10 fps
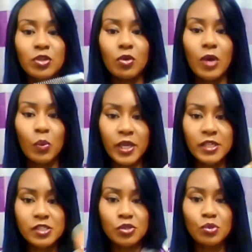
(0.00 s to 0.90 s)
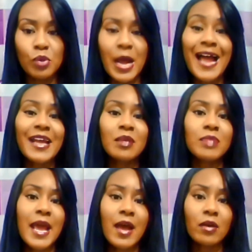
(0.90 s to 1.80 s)
So I
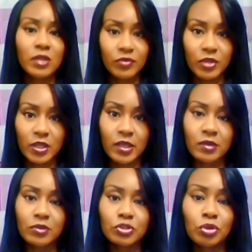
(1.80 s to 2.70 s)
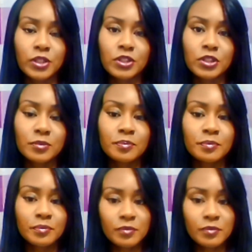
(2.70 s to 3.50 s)
am now living in Georgia.